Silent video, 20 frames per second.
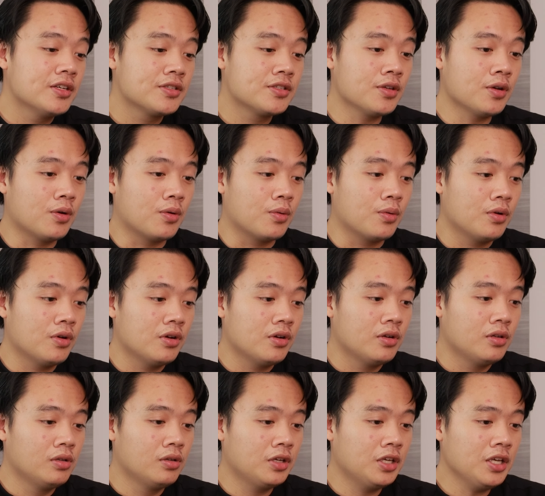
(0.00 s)
So
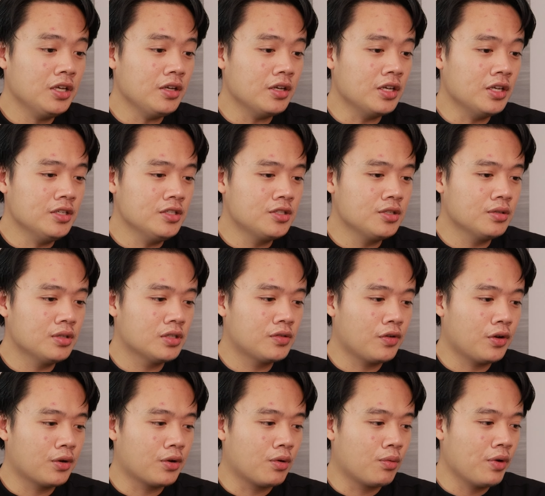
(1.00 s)
looking into this
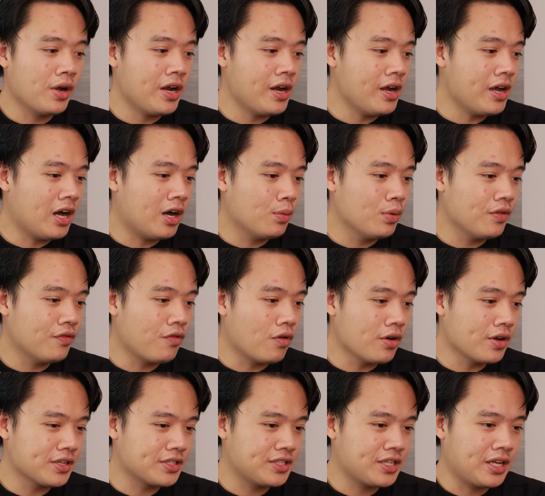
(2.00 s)
photo, where are we
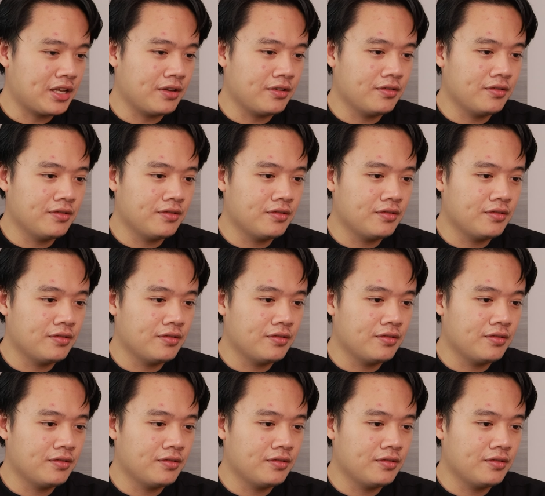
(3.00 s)
focused at?